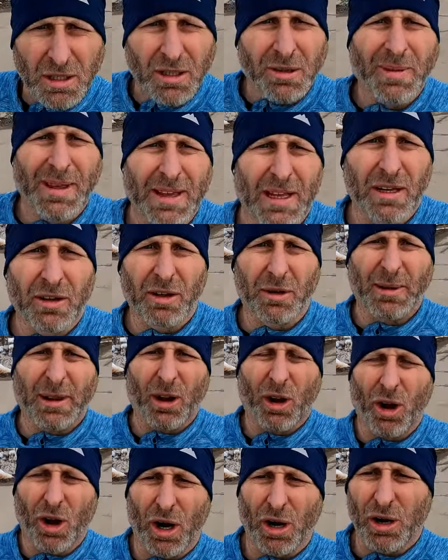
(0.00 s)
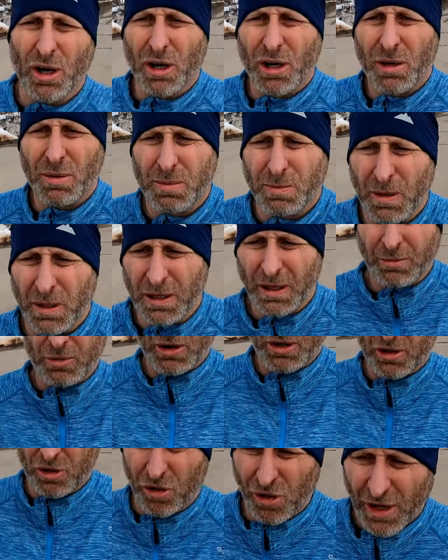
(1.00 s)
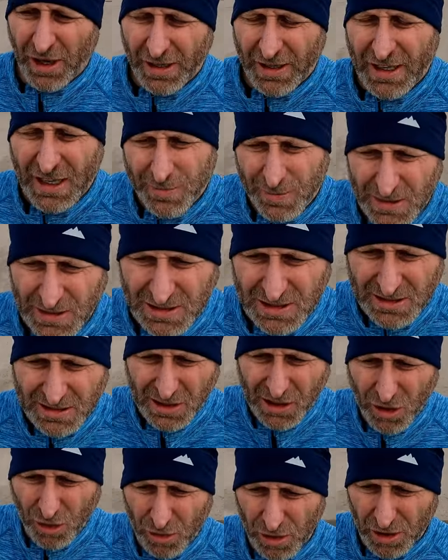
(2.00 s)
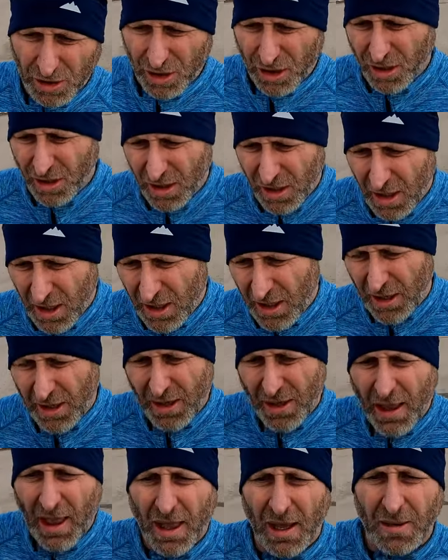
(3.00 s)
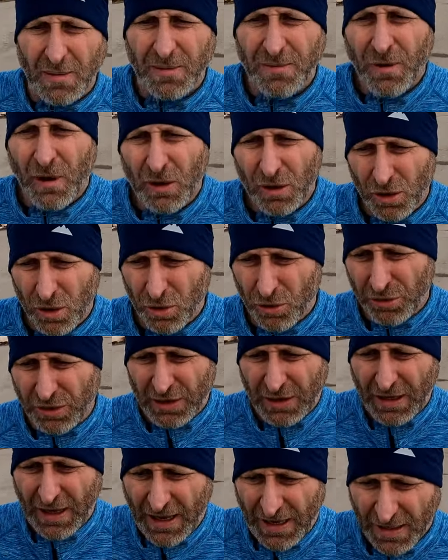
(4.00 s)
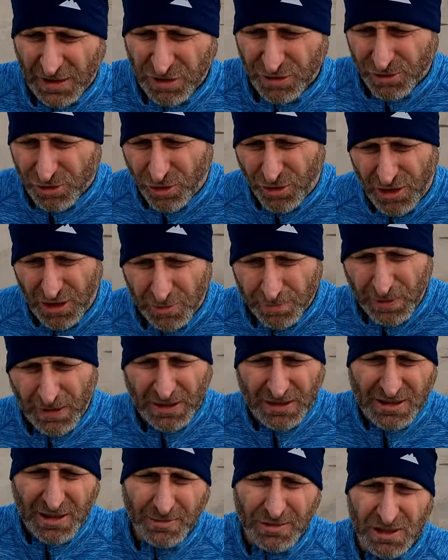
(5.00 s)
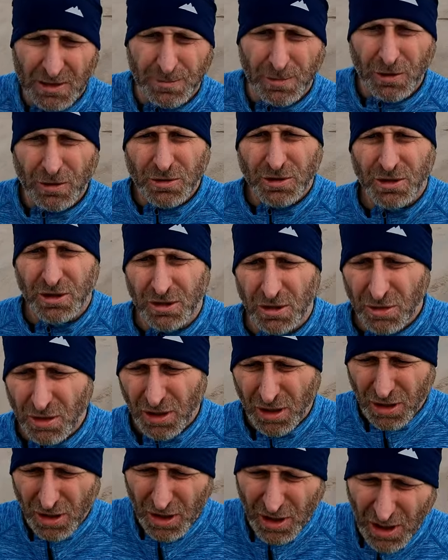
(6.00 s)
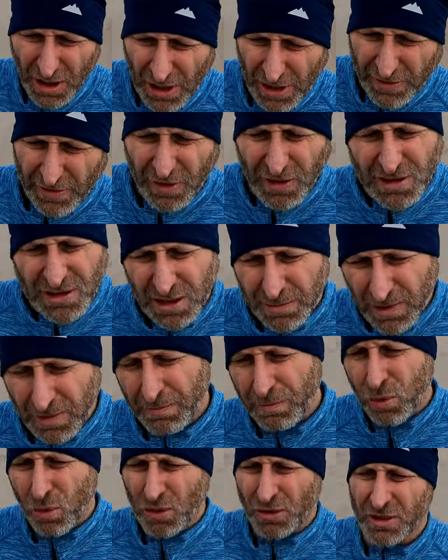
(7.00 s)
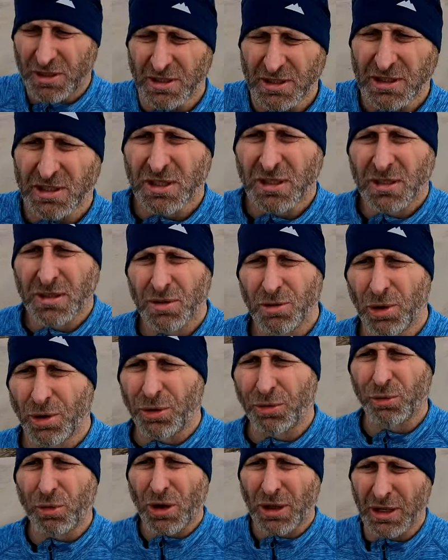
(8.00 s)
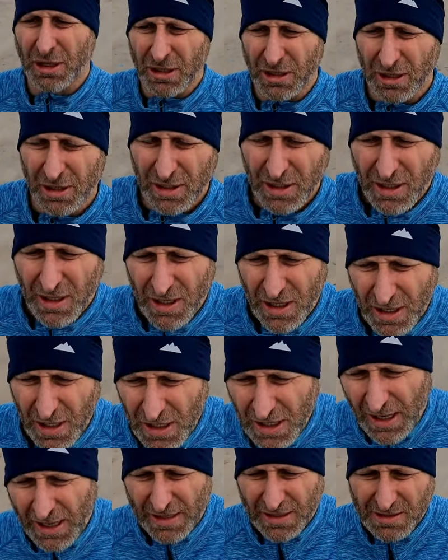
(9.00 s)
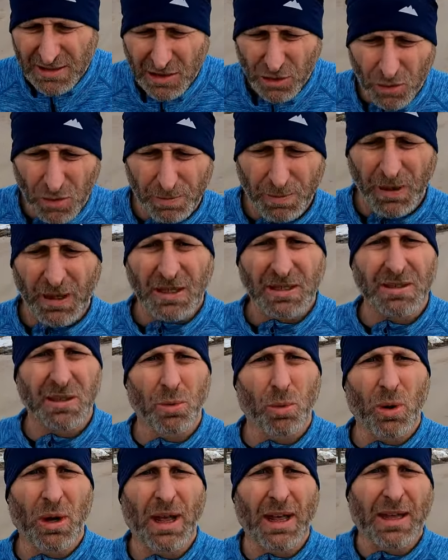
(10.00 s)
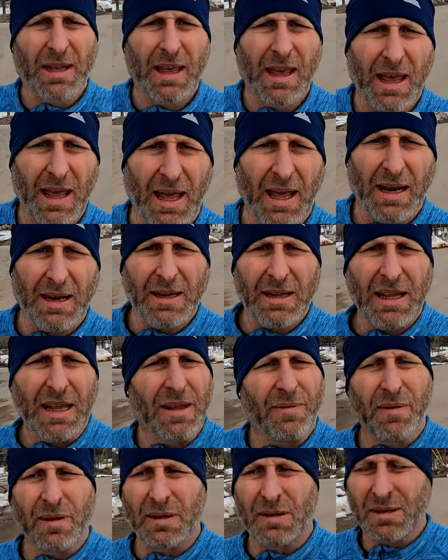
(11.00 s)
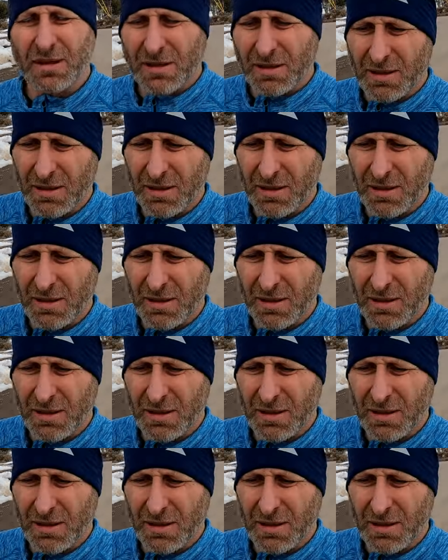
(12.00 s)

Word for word: it'll make it a little bit harder, but I'm gonna try to keep it slower and follow the actual training pace I'm supposed to. There is some importance with running at a slower pace than what I can, even